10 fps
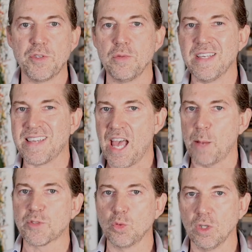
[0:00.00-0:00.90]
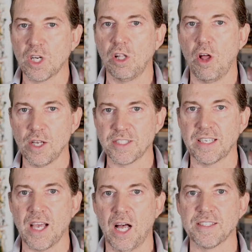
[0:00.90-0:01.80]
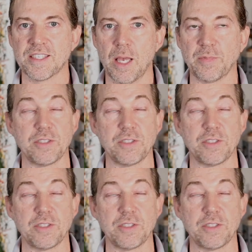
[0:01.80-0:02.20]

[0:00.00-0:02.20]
to the capsule closet concept.